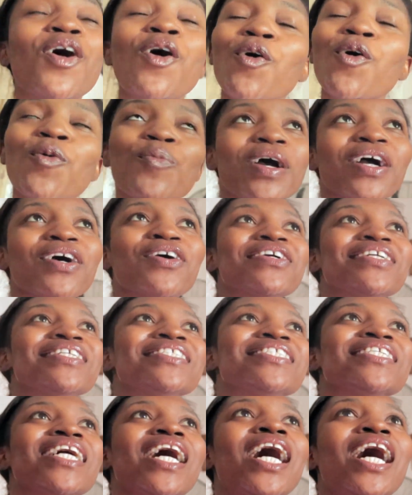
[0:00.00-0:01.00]
Oh my
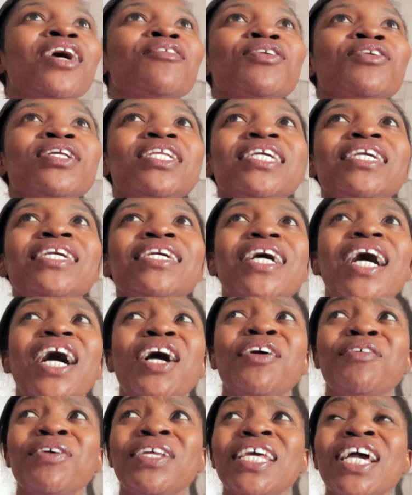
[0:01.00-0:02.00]
gosh, I
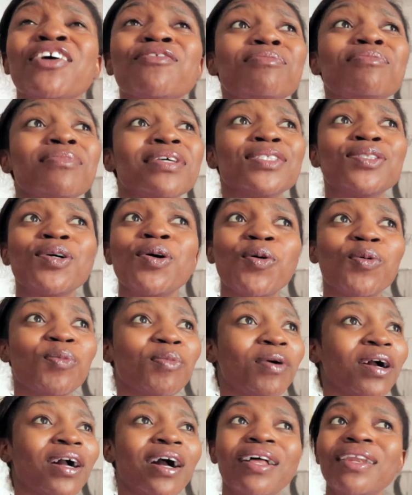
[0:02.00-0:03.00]
really have missed
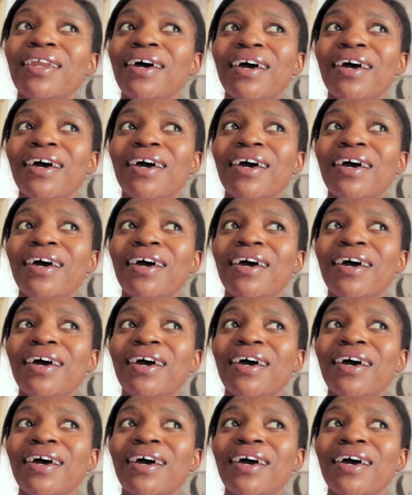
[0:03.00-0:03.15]
home. I can't